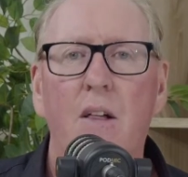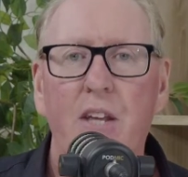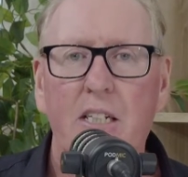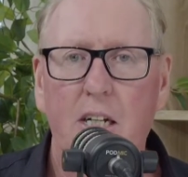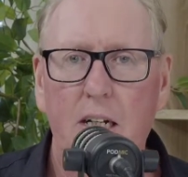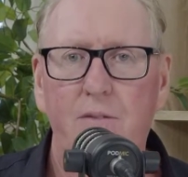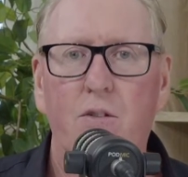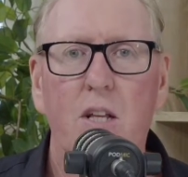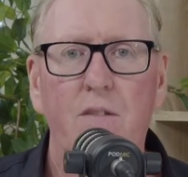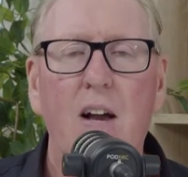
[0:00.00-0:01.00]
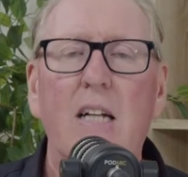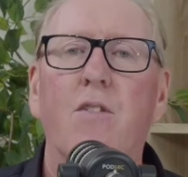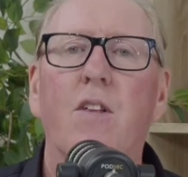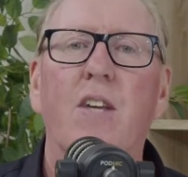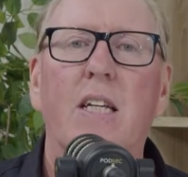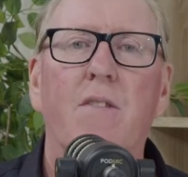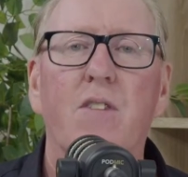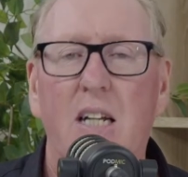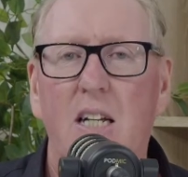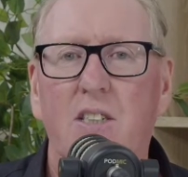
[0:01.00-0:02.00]
their delivery, the value that they're
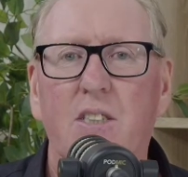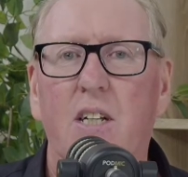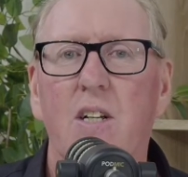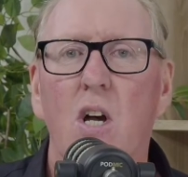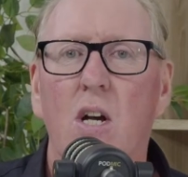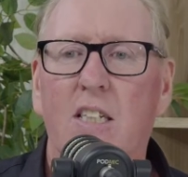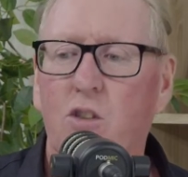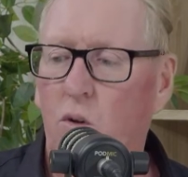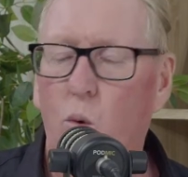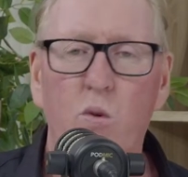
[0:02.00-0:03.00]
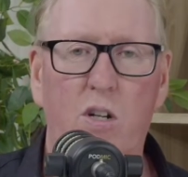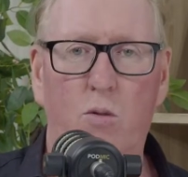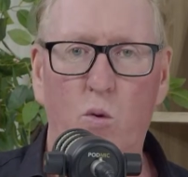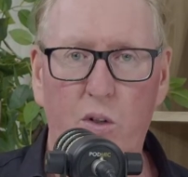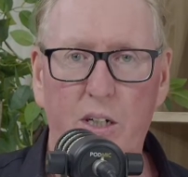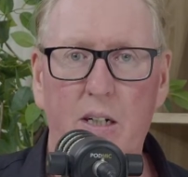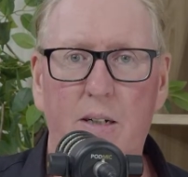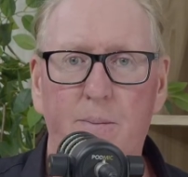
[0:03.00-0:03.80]
giving is that it's on auto order,